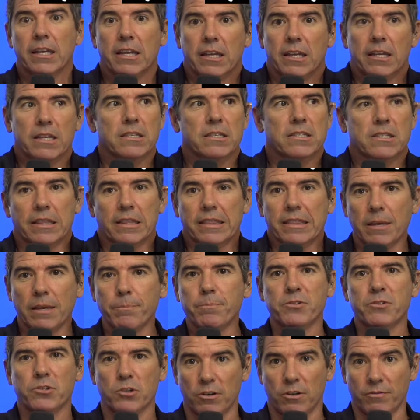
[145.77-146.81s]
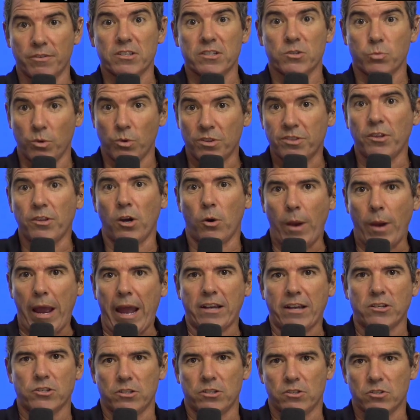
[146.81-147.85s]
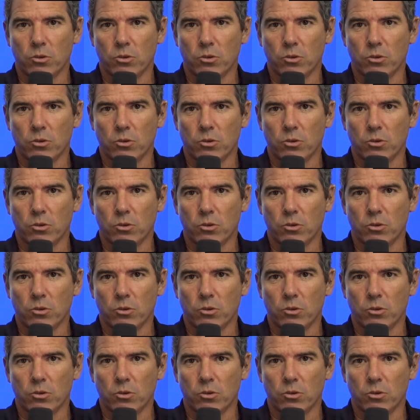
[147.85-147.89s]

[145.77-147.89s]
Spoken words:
is lip service with no action.